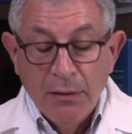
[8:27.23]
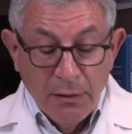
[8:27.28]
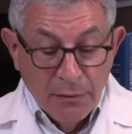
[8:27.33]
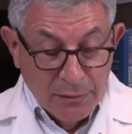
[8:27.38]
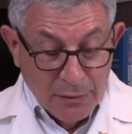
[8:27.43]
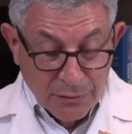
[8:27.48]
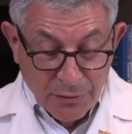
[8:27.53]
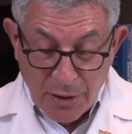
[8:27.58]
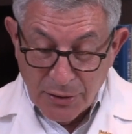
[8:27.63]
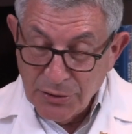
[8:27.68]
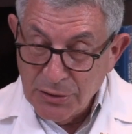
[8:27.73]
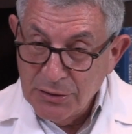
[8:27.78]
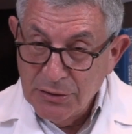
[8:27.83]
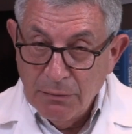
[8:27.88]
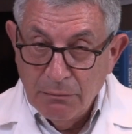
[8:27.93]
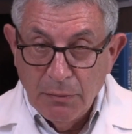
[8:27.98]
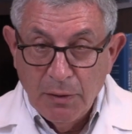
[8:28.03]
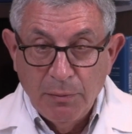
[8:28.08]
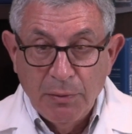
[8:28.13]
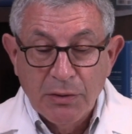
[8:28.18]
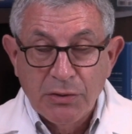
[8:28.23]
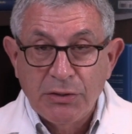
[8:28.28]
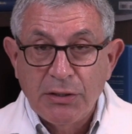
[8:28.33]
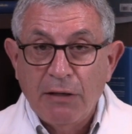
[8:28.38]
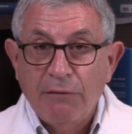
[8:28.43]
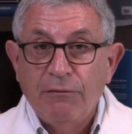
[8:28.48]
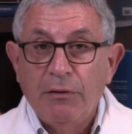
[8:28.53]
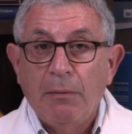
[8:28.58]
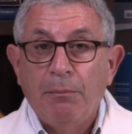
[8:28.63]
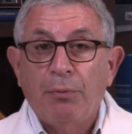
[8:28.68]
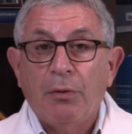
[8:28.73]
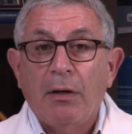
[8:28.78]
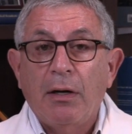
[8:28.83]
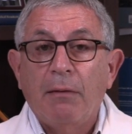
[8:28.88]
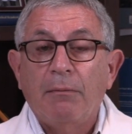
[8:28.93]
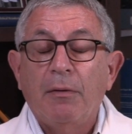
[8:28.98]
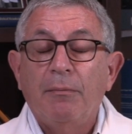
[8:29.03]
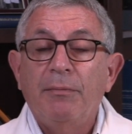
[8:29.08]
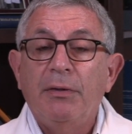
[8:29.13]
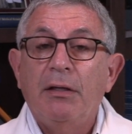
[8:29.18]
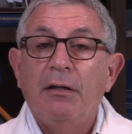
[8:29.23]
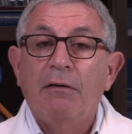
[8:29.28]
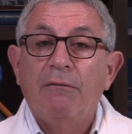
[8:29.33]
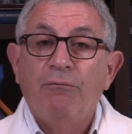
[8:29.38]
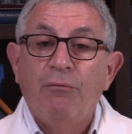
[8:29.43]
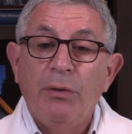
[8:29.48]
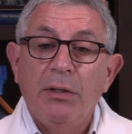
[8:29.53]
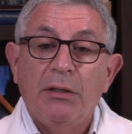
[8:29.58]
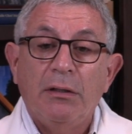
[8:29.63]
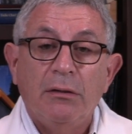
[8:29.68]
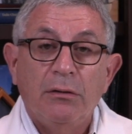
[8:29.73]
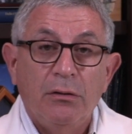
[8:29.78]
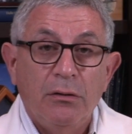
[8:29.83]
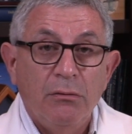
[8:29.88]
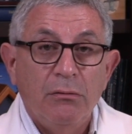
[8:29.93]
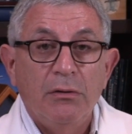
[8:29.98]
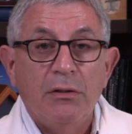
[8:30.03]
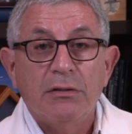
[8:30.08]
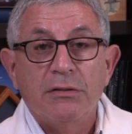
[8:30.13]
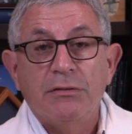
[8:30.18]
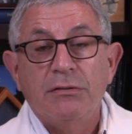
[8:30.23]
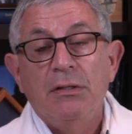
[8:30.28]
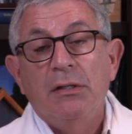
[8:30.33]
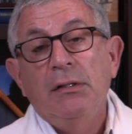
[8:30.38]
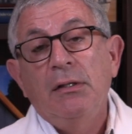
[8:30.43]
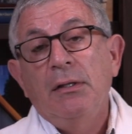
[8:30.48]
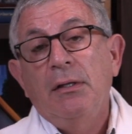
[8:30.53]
There doesn't seem to be a safety problem, and if we can do this